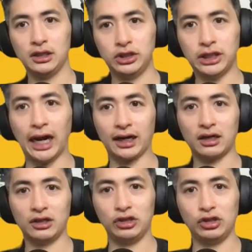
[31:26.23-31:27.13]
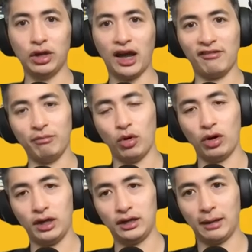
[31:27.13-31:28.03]
Jack, do you have
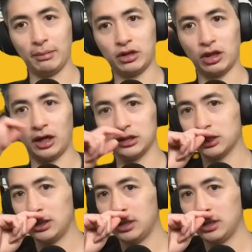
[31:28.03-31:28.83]
more in depth thoughts?